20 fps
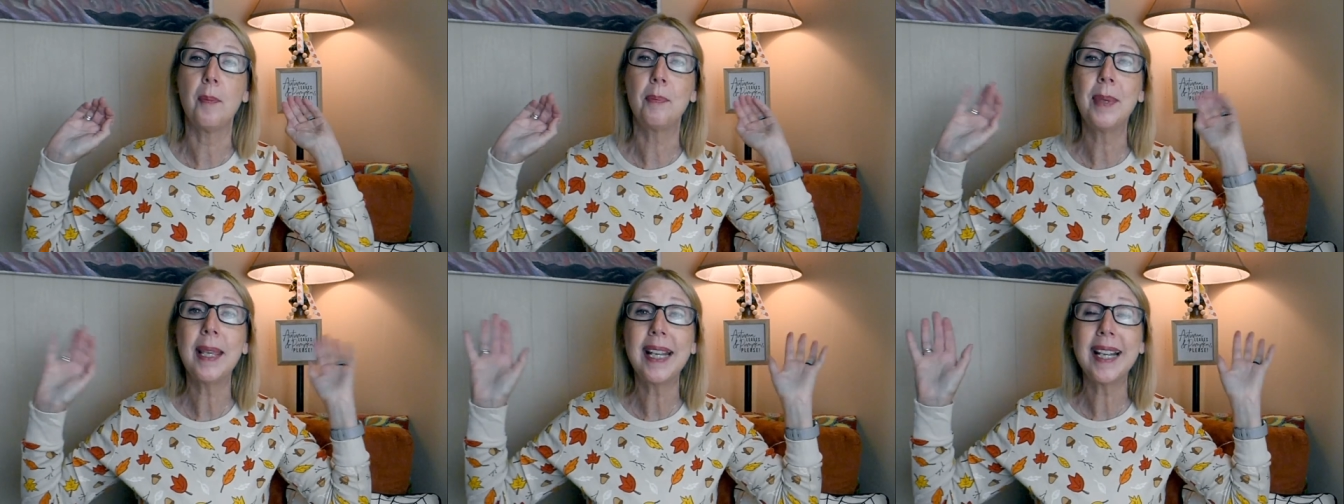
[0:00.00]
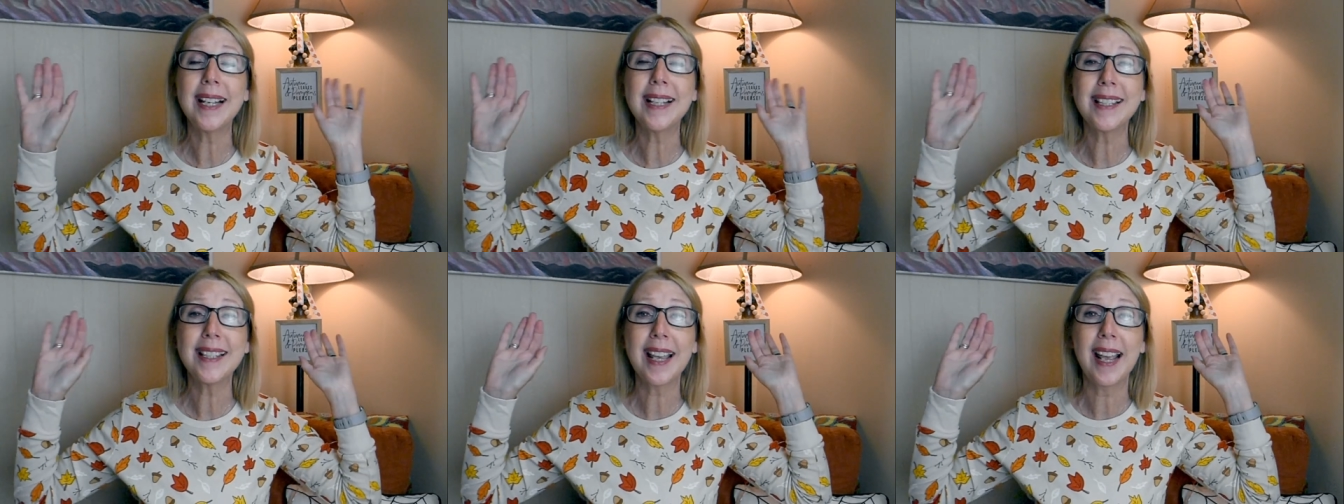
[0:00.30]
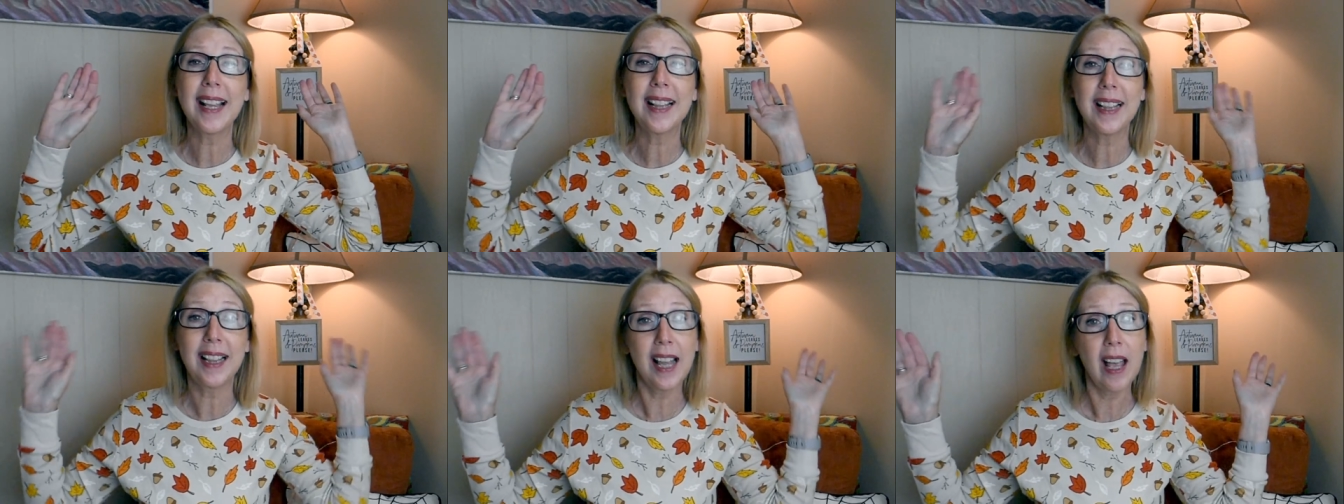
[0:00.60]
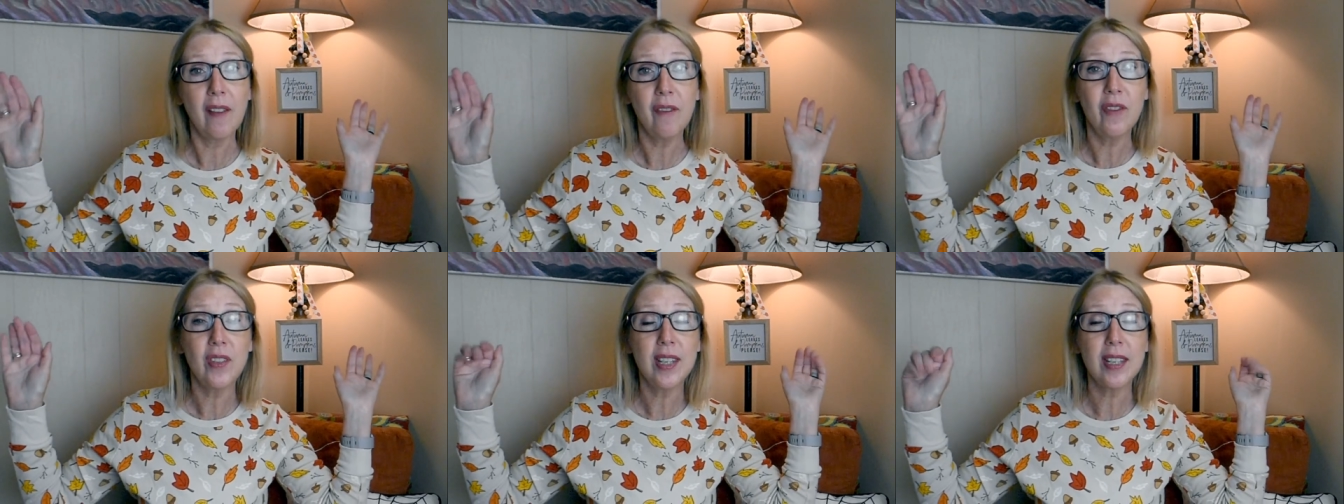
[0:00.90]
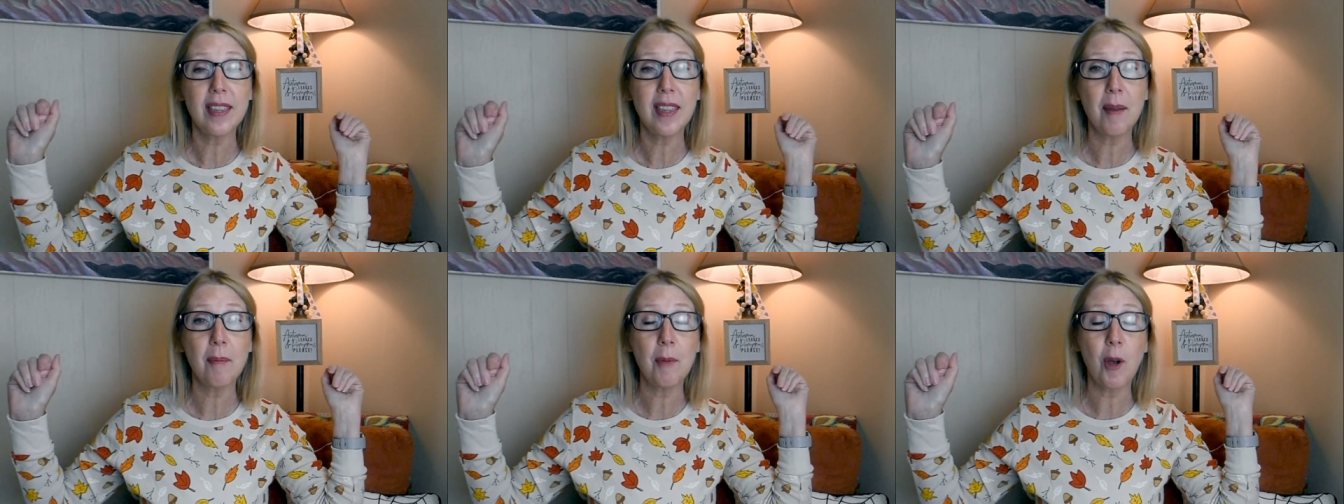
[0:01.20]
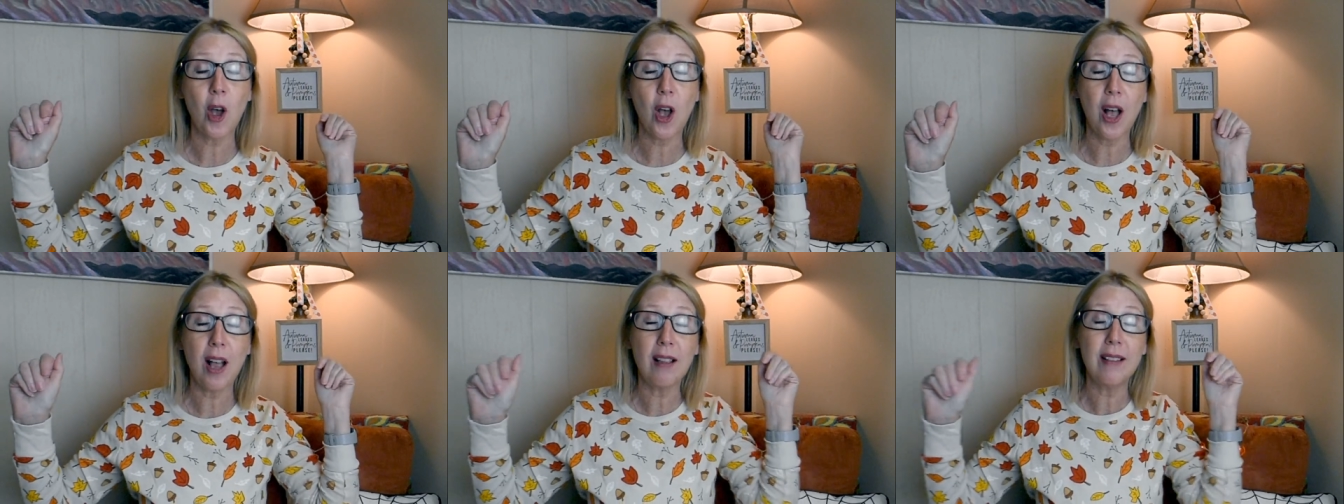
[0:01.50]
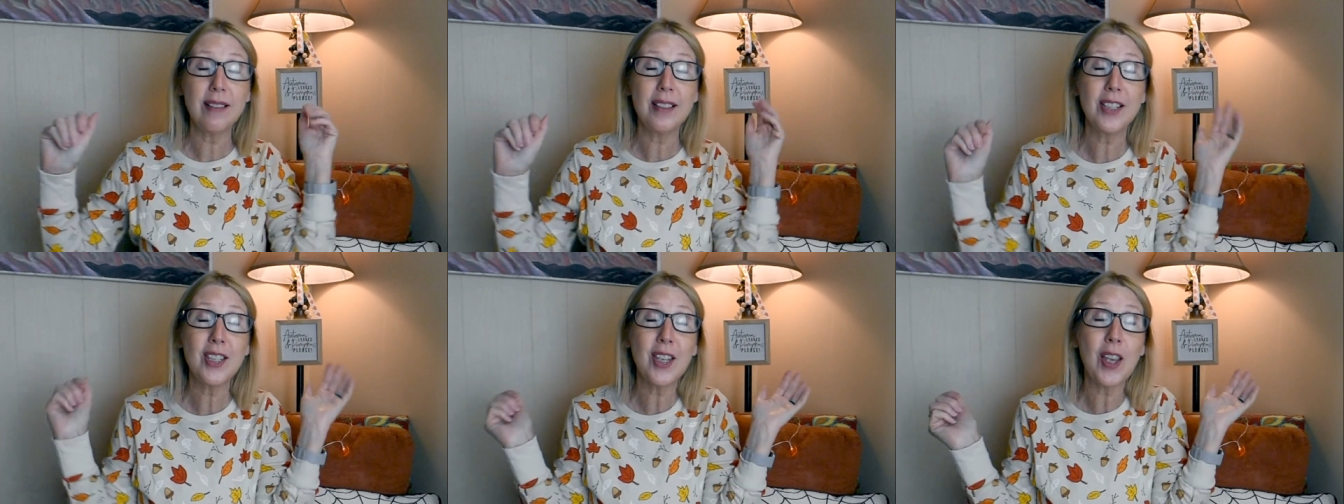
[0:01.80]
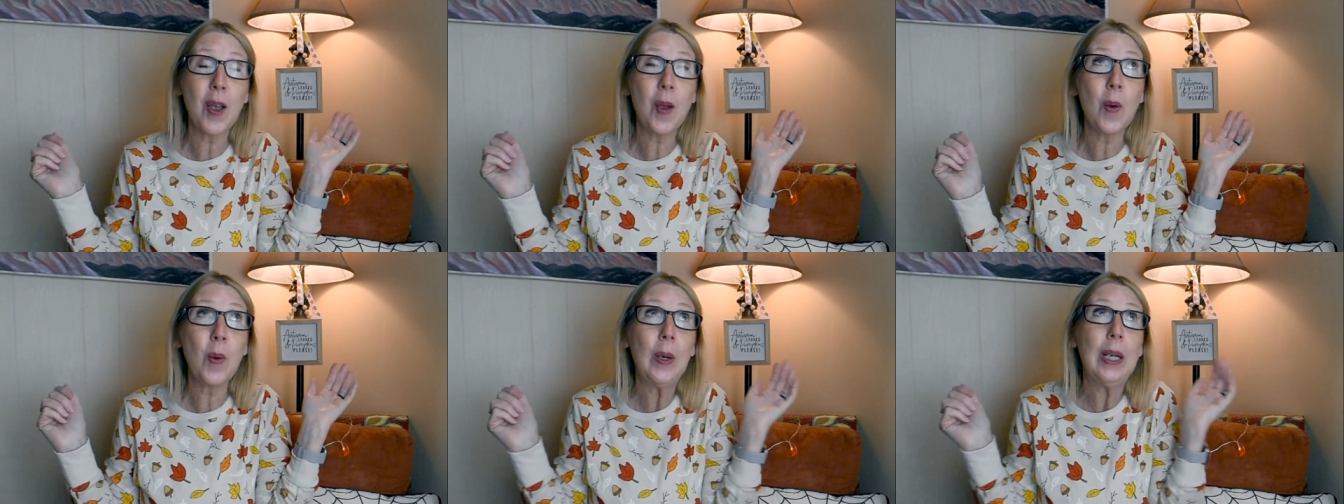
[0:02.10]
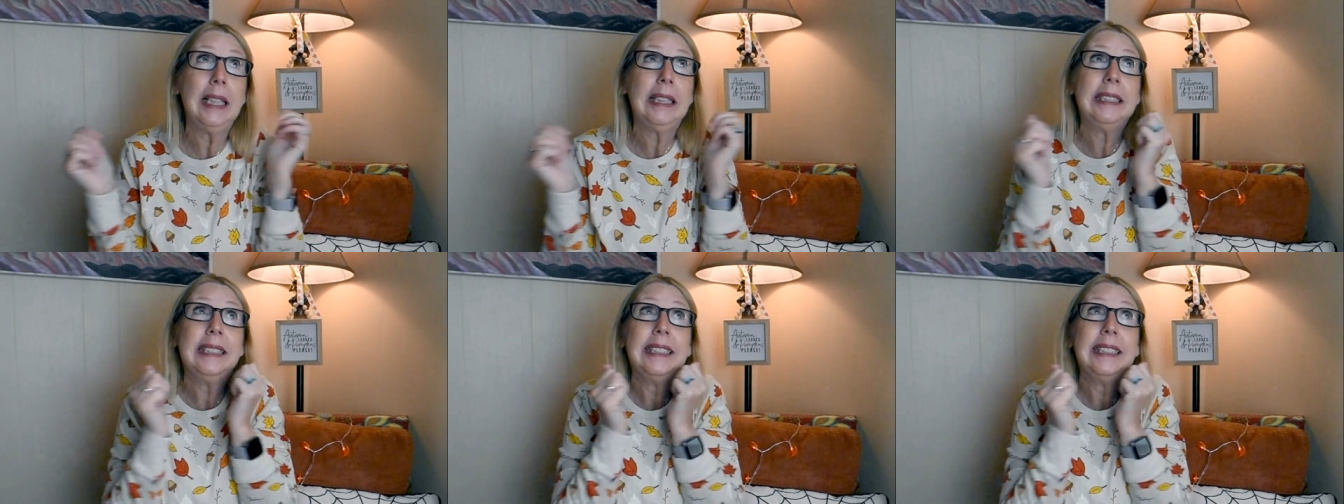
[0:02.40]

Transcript: because I loved them all. So